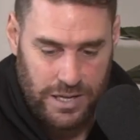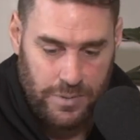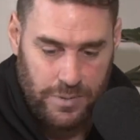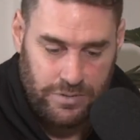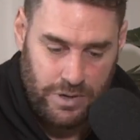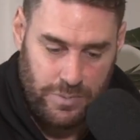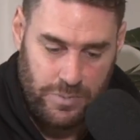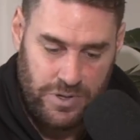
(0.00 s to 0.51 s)
They
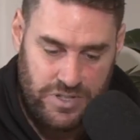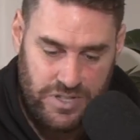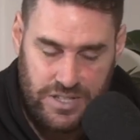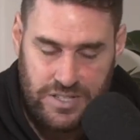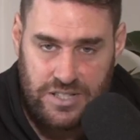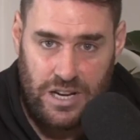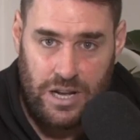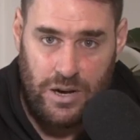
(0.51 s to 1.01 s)
went
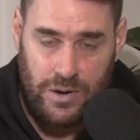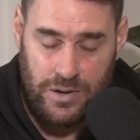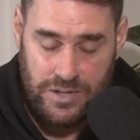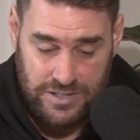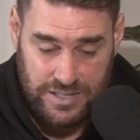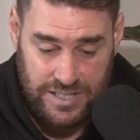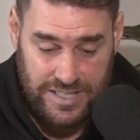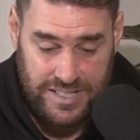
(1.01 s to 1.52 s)
6
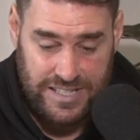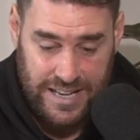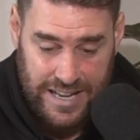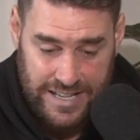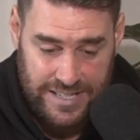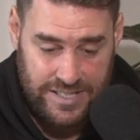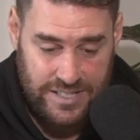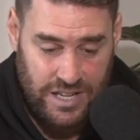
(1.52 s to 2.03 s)

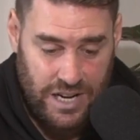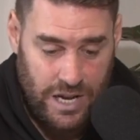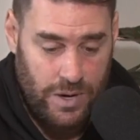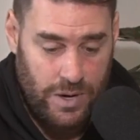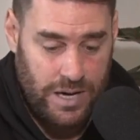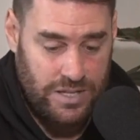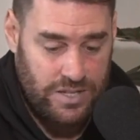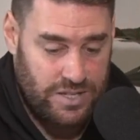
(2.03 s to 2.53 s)
lengths
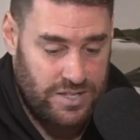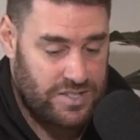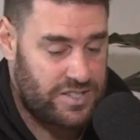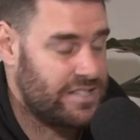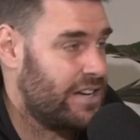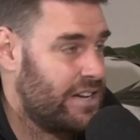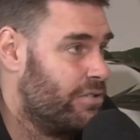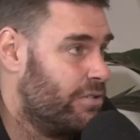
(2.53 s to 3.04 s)
slower to the
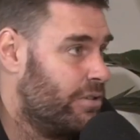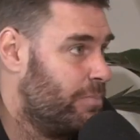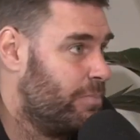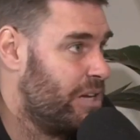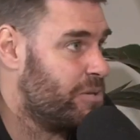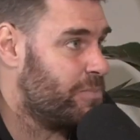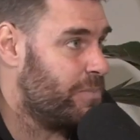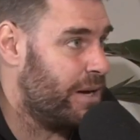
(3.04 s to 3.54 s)
600 than
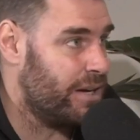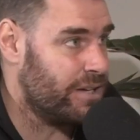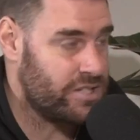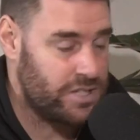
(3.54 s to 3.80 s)
benchmark.